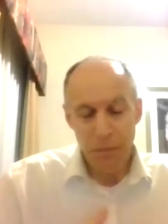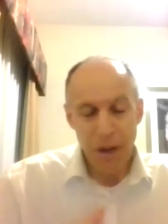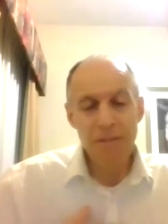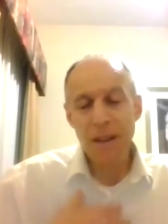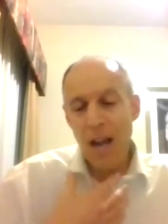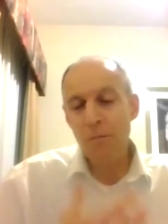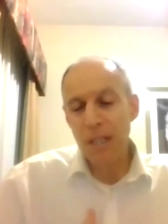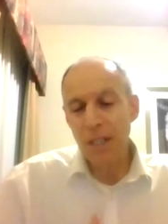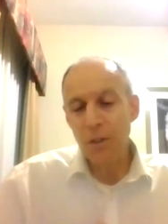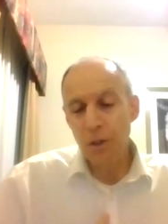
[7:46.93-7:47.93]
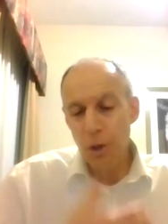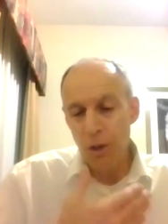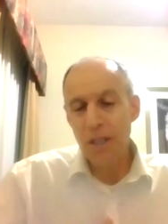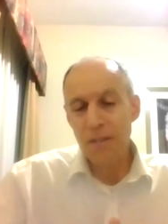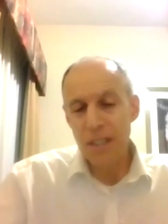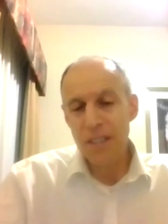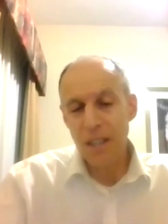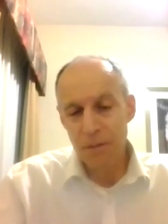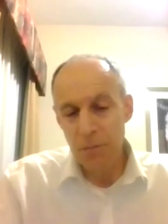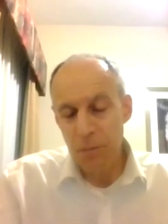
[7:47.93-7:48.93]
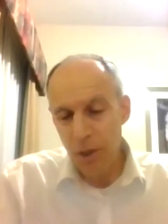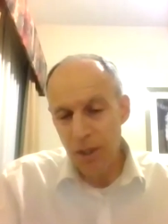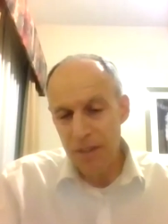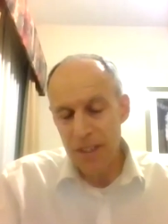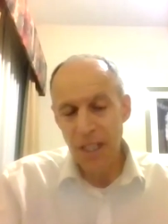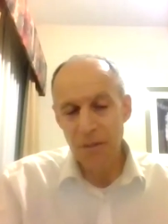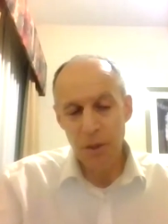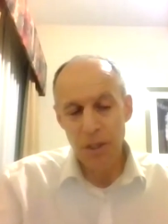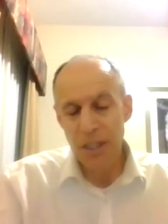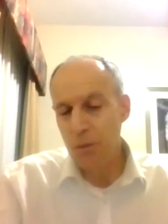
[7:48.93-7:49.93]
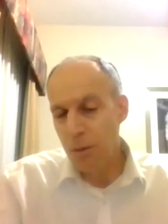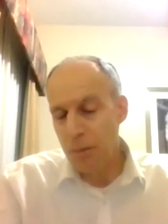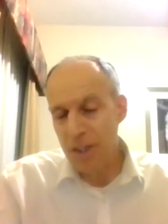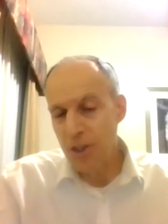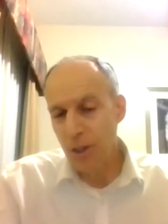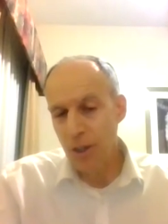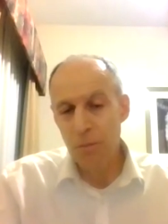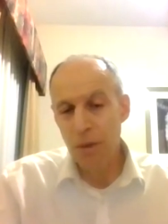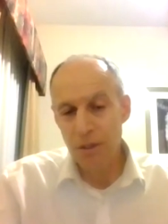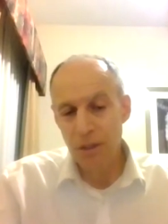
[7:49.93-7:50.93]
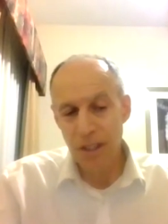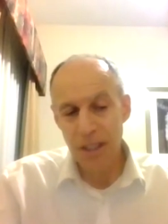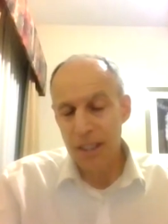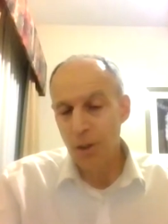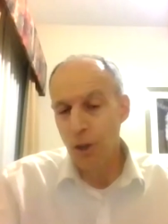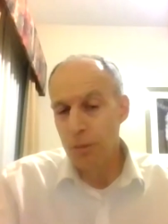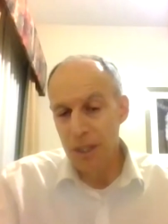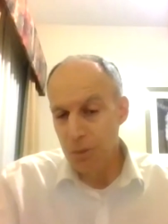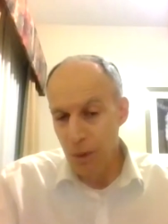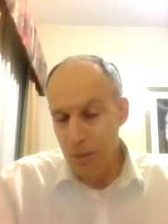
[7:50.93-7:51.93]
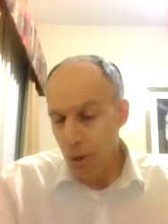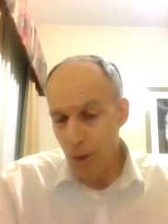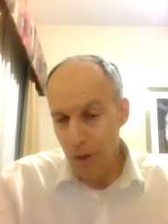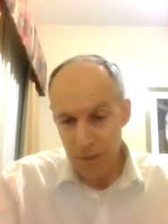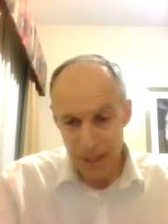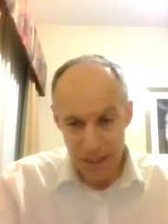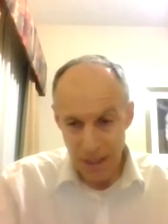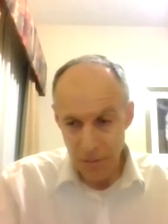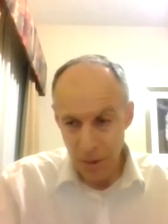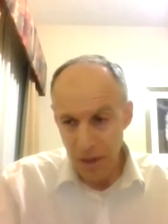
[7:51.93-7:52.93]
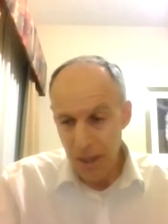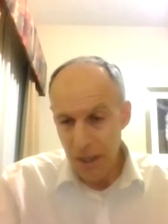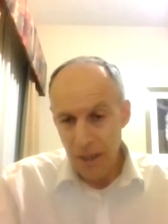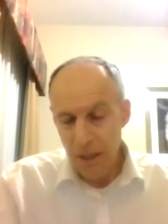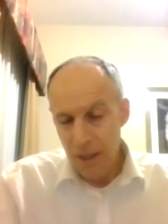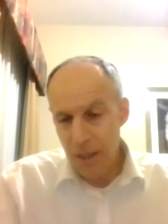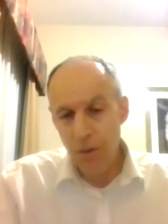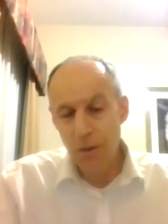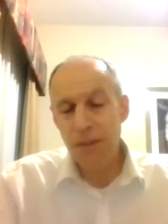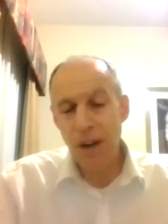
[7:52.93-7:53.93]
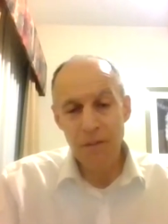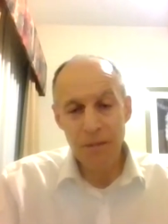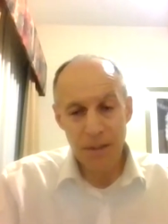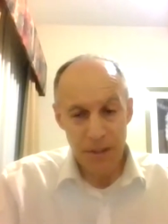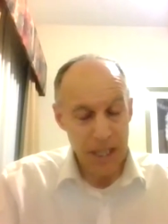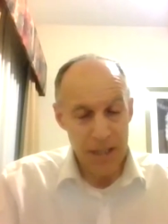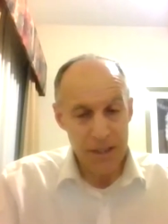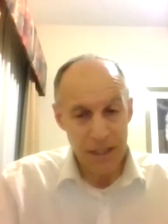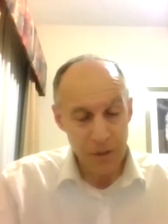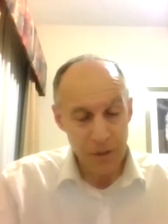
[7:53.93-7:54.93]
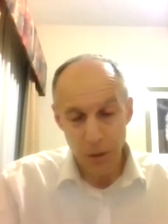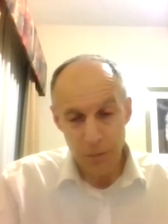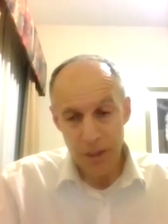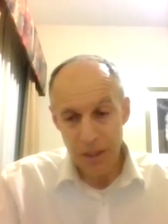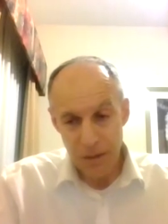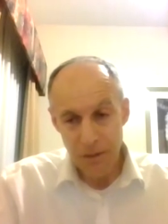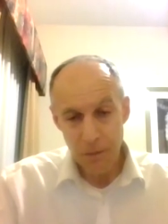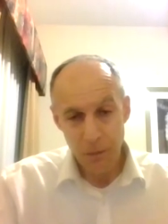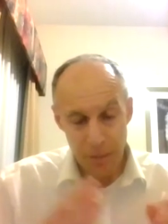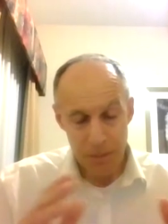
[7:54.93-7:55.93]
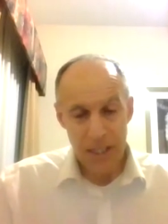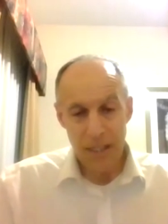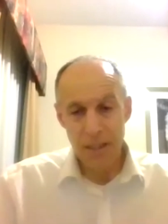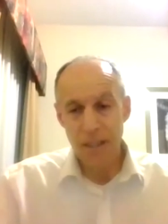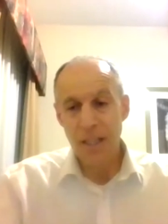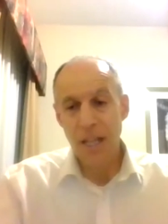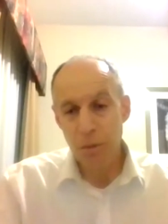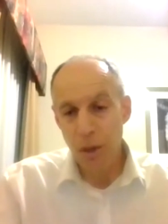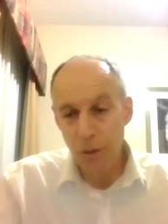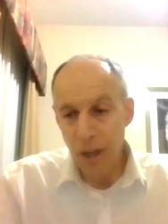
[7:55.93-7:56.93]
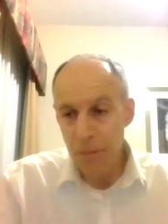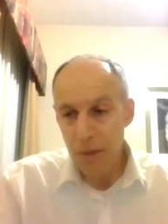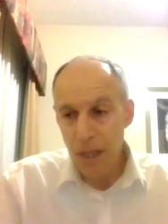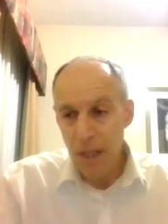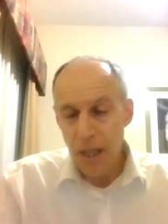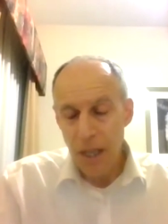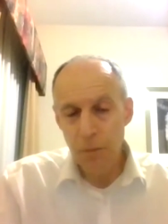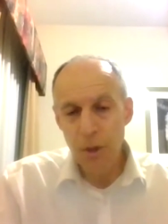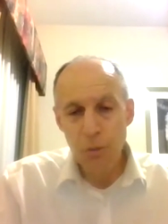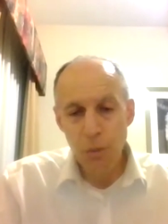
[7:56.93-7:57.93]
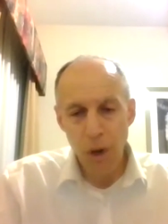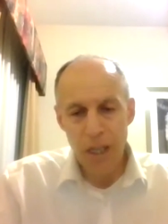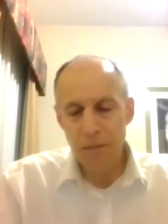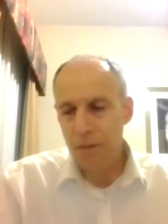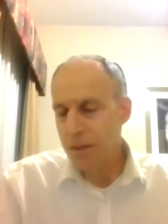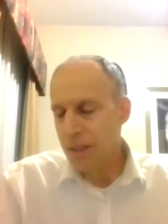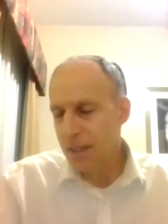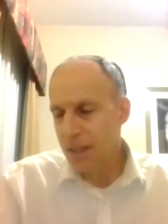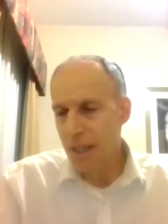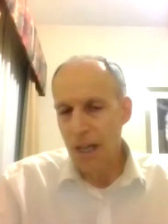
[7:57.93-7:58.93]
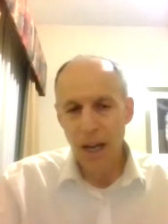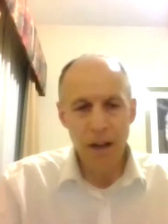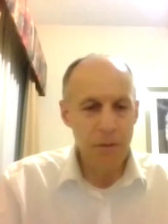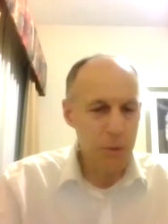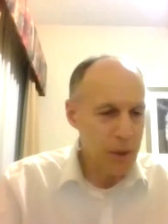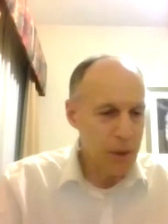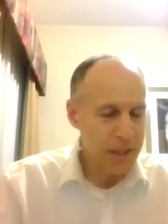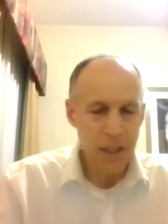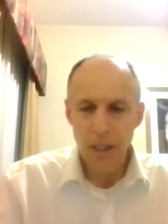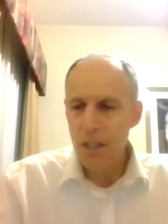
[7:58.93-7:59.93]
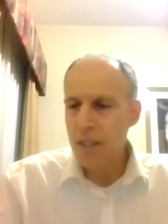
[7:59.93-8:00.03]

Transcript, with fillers: my family learned of this, of the beauty of this diversity, when my children partook in the urban swim program in the summer. There were five different ethnic groups represented in that program. And it was wonderful to see everyone